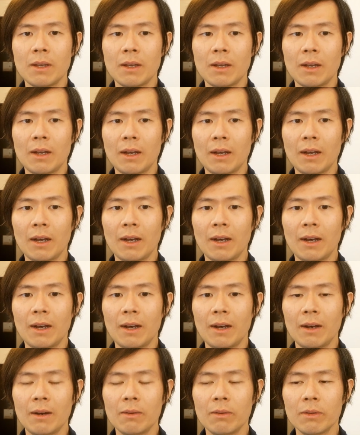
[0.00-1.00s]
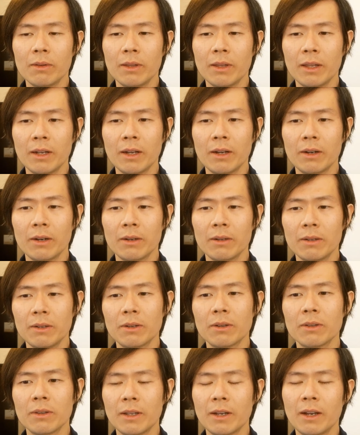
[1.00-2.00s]

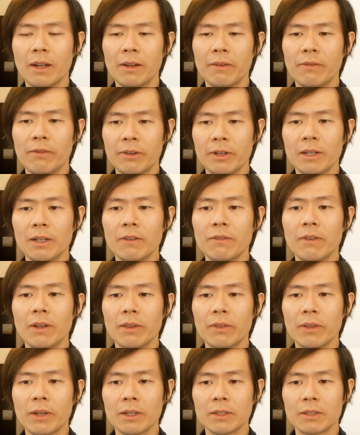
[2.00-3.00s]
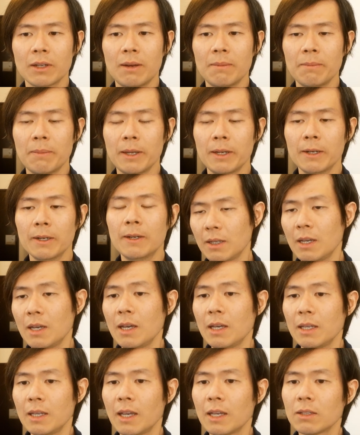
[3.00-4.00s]
Then I really felt things got better.
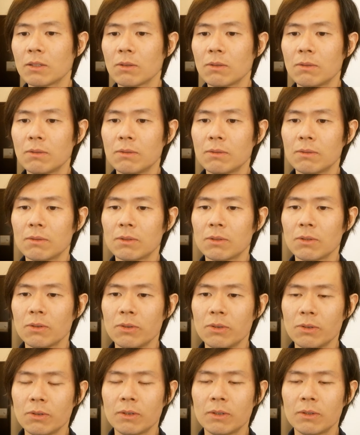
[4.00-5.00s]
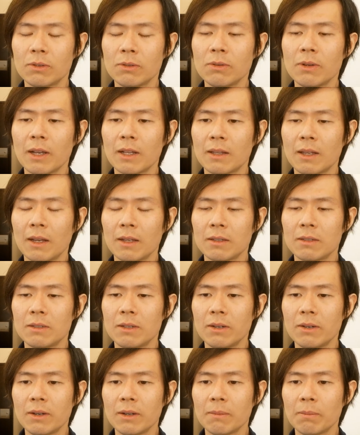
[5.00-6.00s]
Yeah, so you do get that
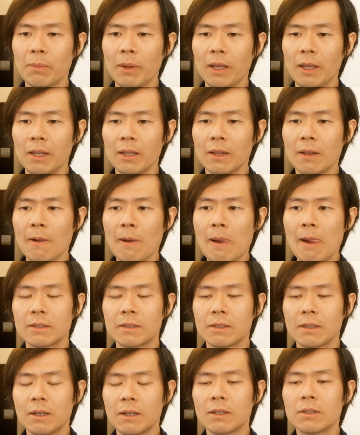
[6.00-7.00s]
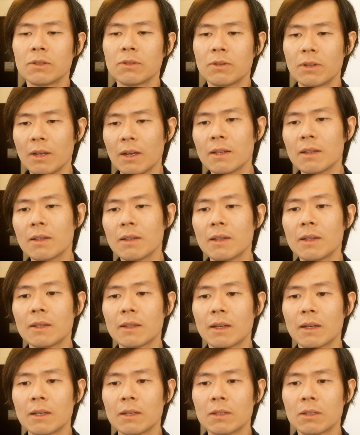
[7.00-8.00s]
searing pain. So the other thing
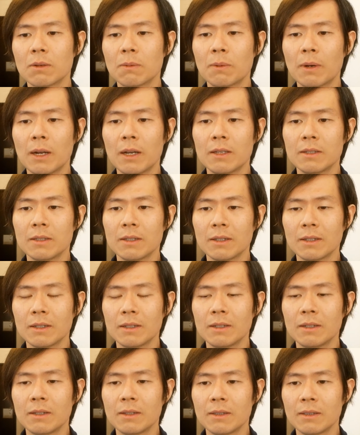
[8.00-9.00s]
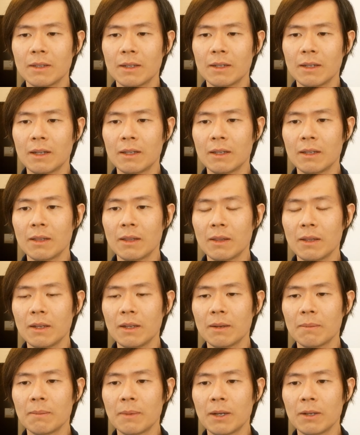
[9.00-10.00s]
that is surprising that I didn't think
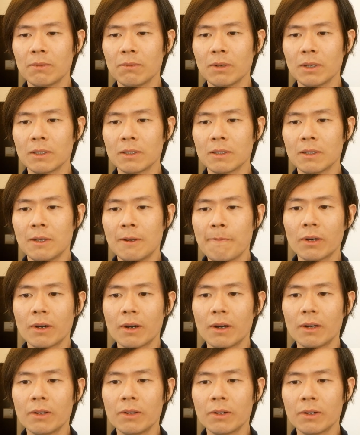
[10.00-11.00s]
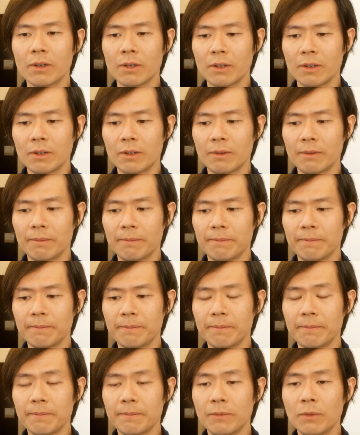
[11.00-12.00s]
about was your
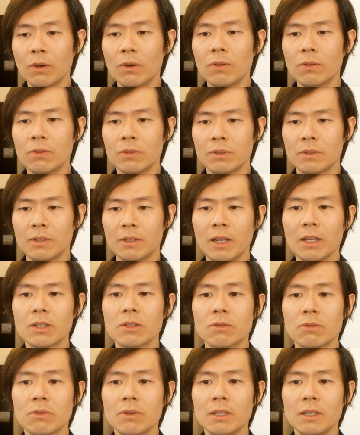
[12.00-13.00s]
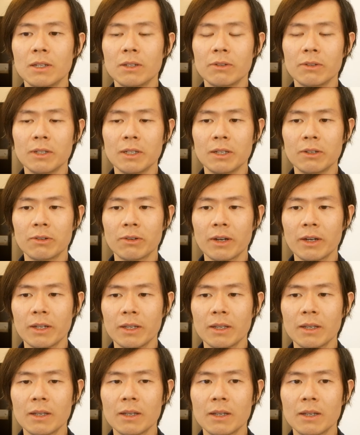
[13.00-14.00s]
nose gets really, really
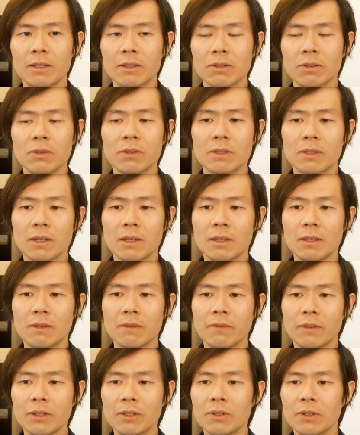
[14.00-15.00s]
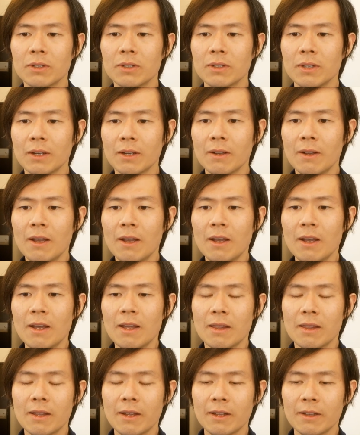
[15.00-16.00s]
runny. And so it's kind of interesting
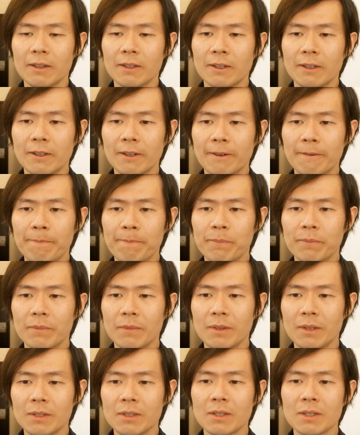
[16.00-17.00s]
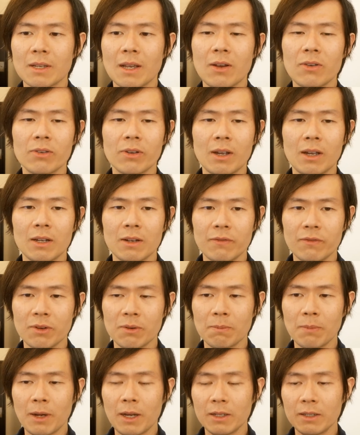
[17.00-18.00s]
that this is how kind of your
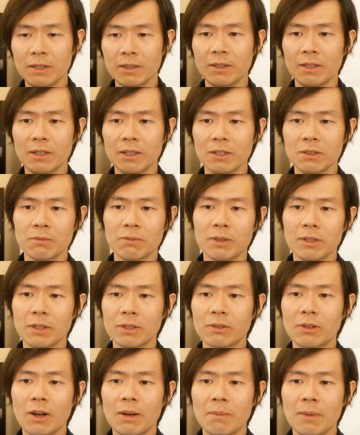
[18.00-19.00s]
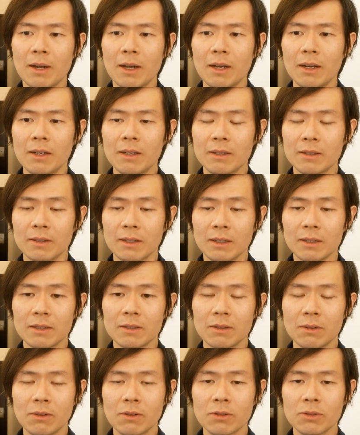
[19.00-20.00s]
body deals with the trauma that
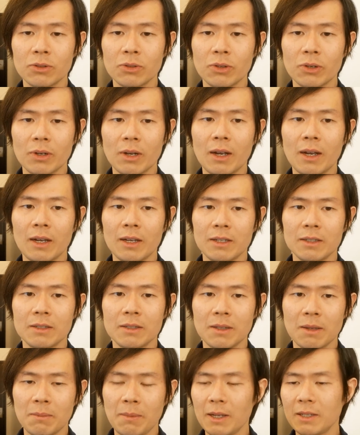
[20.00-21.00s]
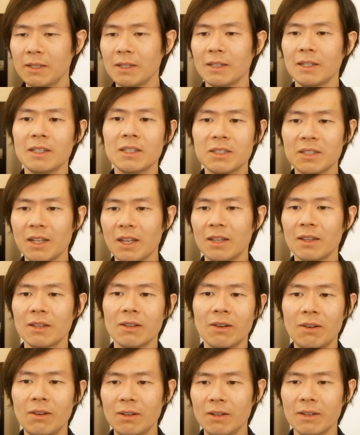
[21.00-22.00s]
goes to your eyes. They basically send
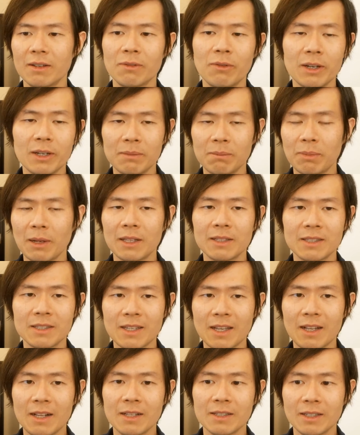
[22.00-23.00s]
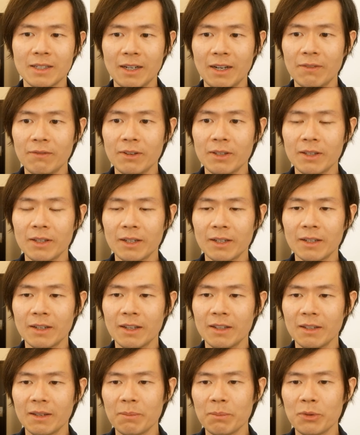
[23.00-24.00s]
all the white blood cells and everything
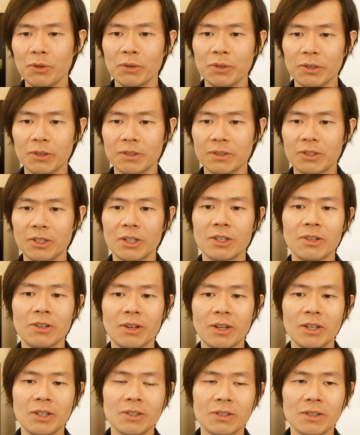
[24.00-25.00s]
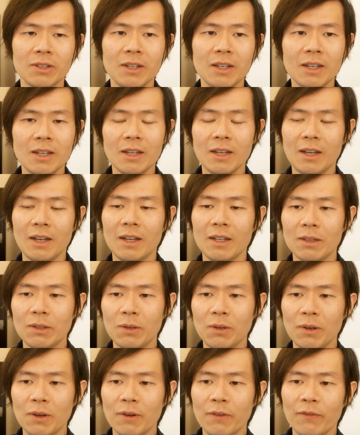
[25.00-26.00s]
and the mucus generation to
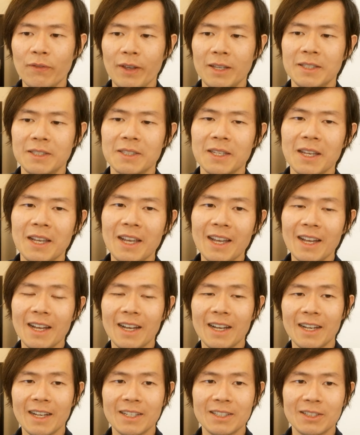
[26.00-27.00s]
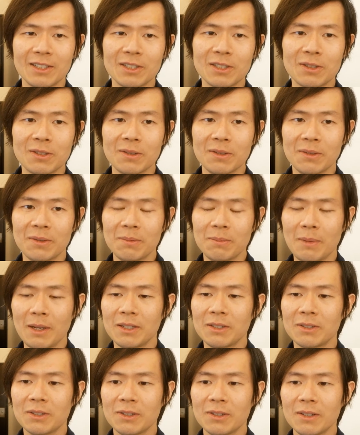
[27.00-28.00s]
your face just to make
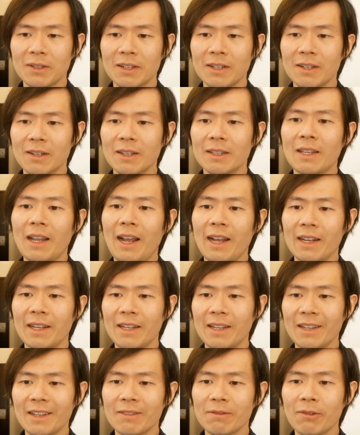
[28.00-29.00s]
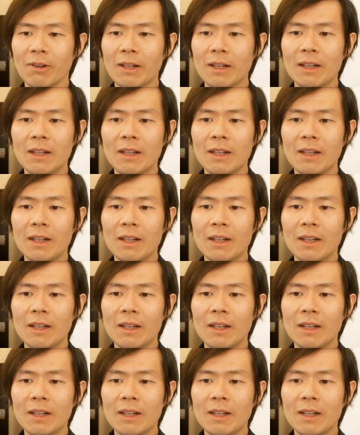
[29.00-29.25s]
sure they're attacking it well.